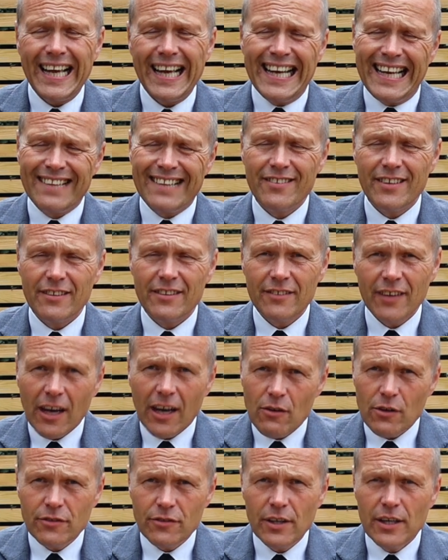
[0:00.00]
in its
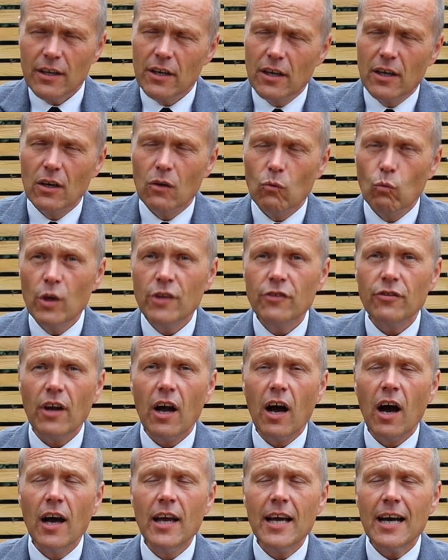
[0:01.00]
entirety, which
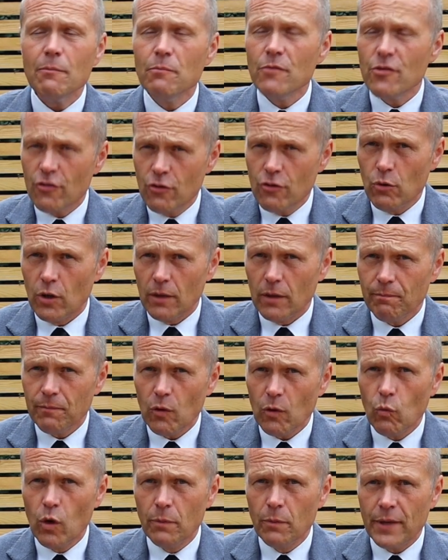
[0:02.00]
I am sure
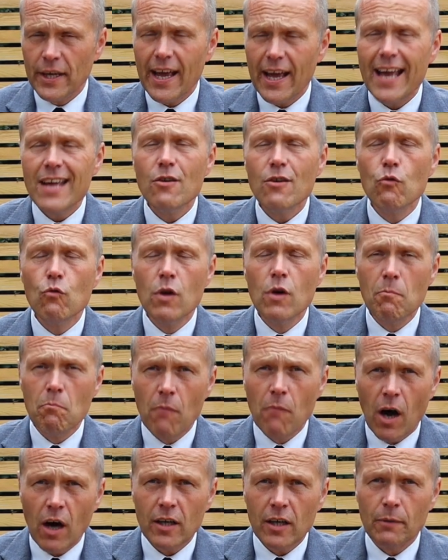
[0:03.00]
will be a
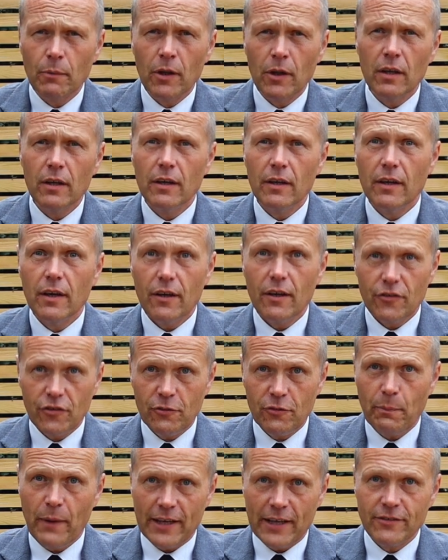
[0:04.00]
remarkable
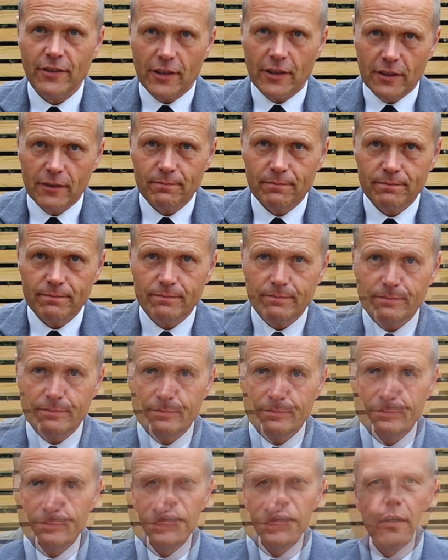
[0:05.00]
spectacle.
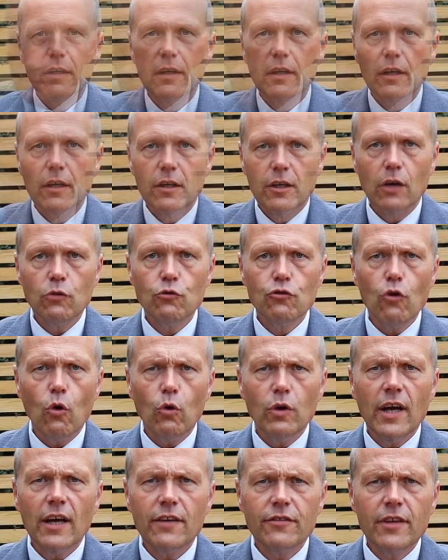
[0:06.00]
Now,
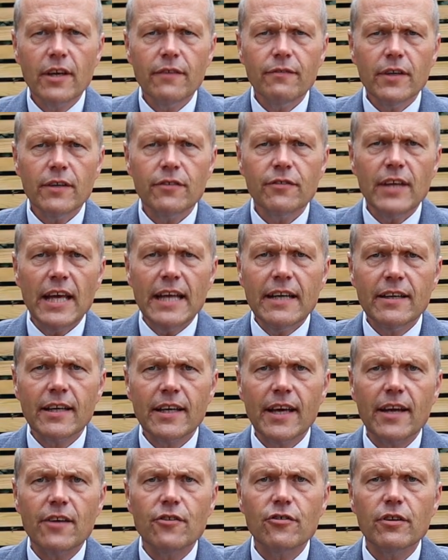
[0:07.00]
John has given us the
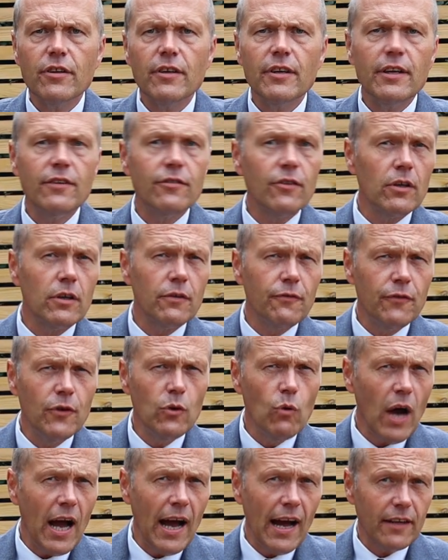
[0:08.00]
indication that he's got a
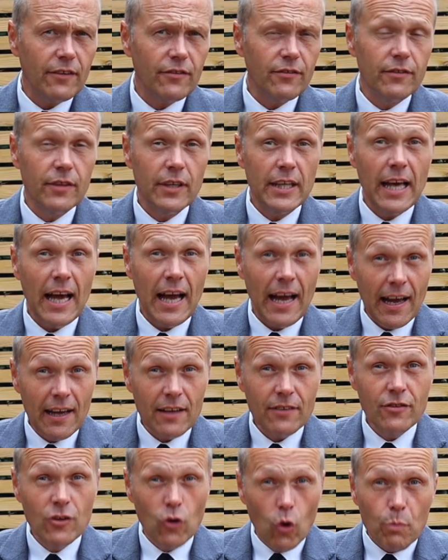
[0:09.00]
few hats that he
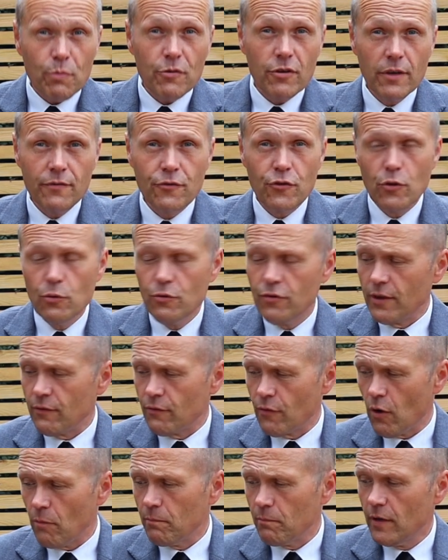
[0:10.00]
has the option of choosing
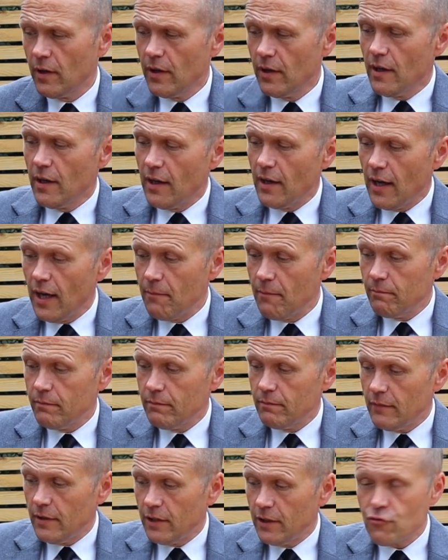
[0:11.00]
from. Um,
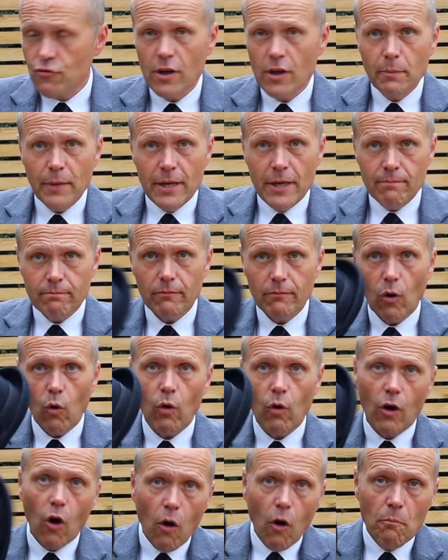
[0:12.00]
a Trilby
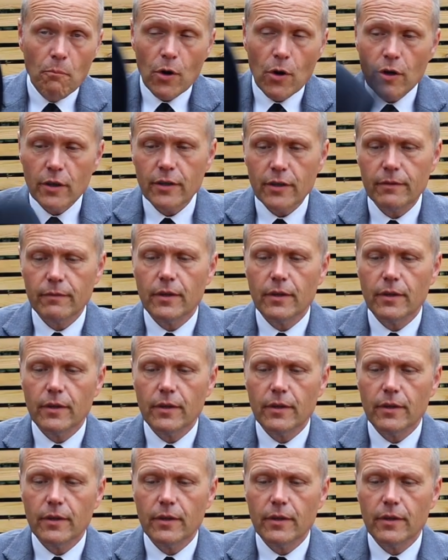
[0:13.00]
or a Homburg,